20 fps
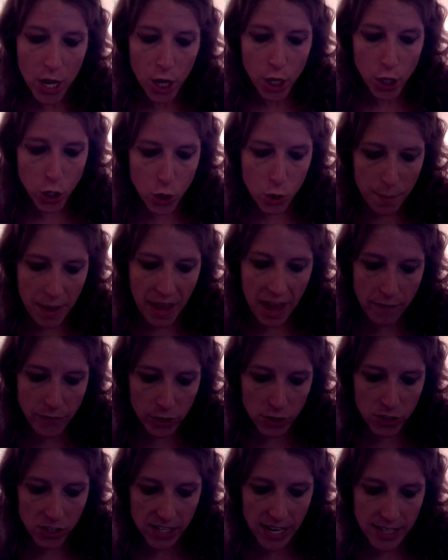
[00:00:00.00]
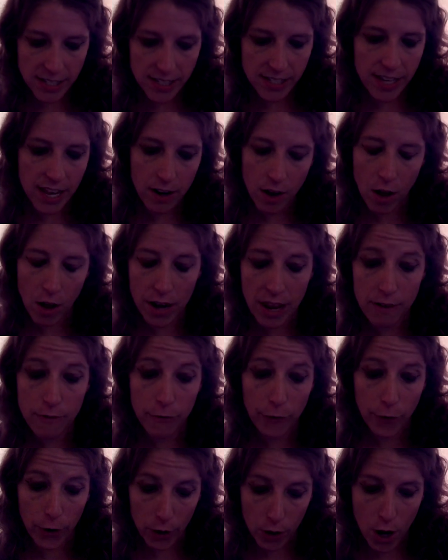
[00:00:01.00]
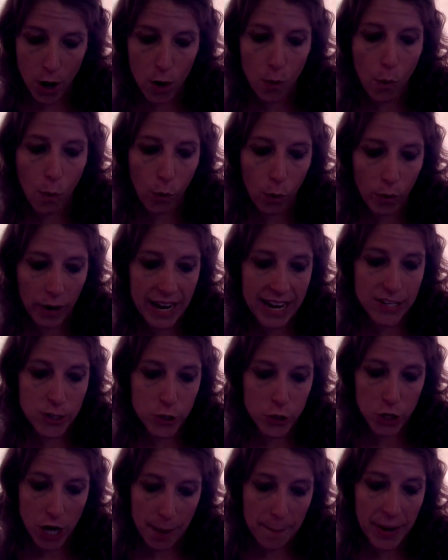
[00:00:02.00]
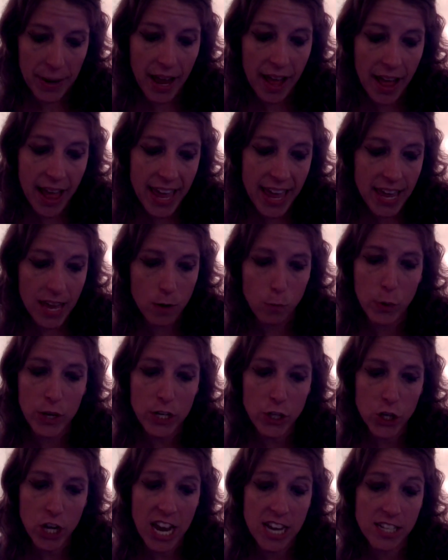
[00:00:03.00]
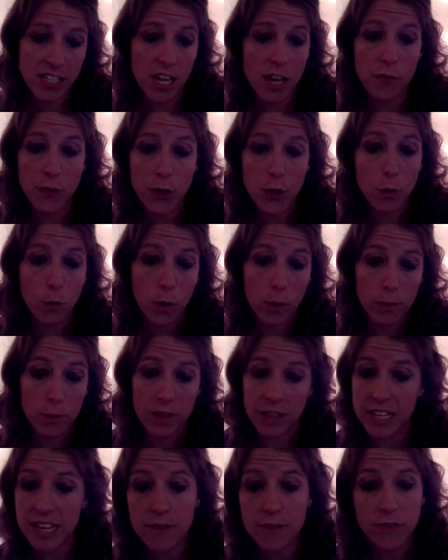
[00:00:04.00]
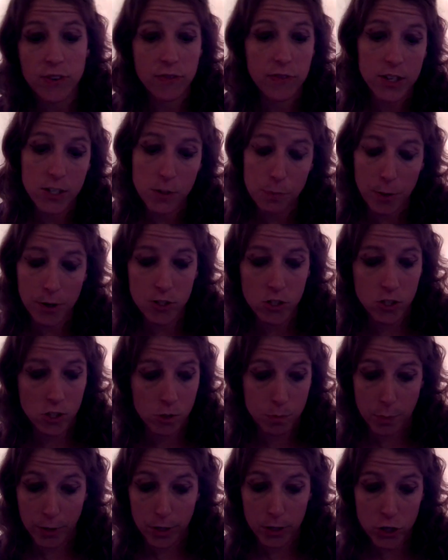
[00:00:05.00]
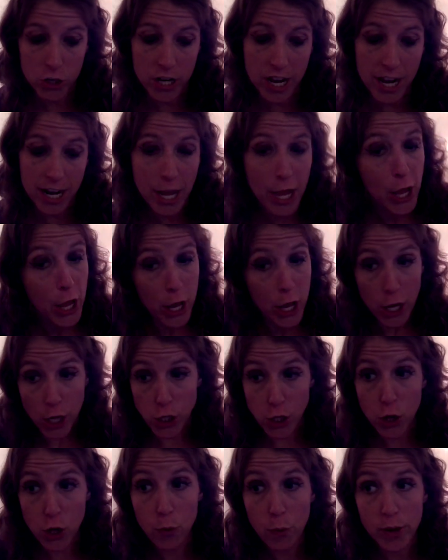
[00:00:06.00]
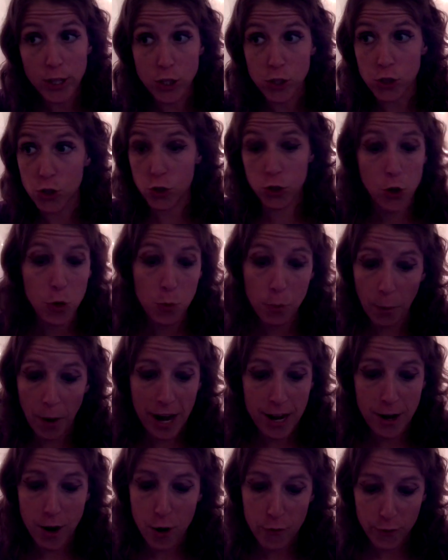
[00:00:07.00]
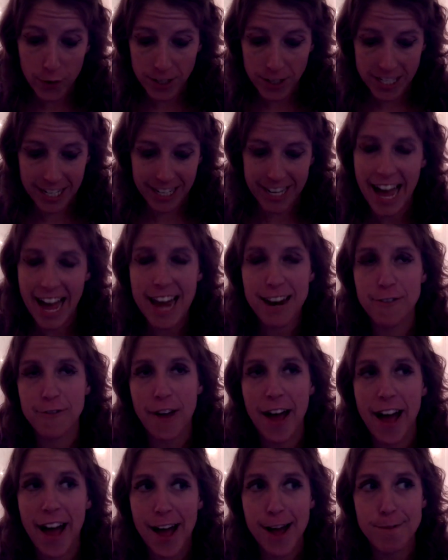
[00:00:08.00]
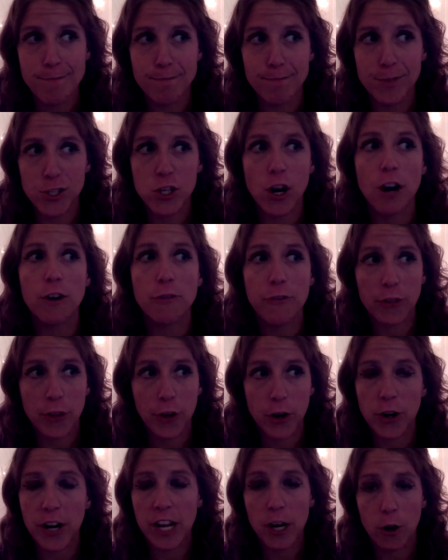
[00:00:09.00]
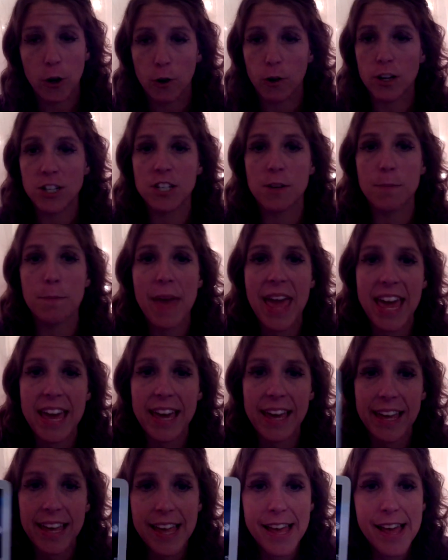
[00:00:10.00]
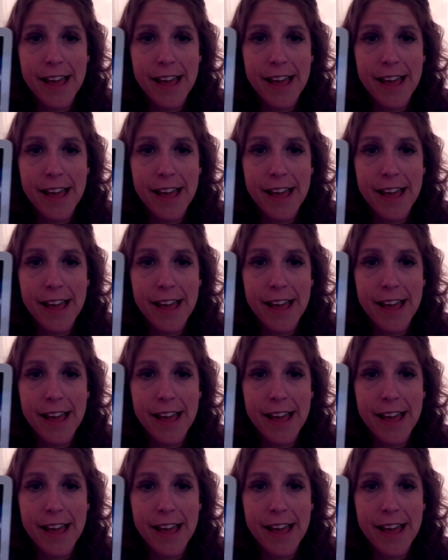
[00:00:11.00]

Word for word: You may have your sights set on a Virgo or a Gemini, in which case, if you were relieved of this person's bullshit, you would zoom right over to kind of start flirting or to make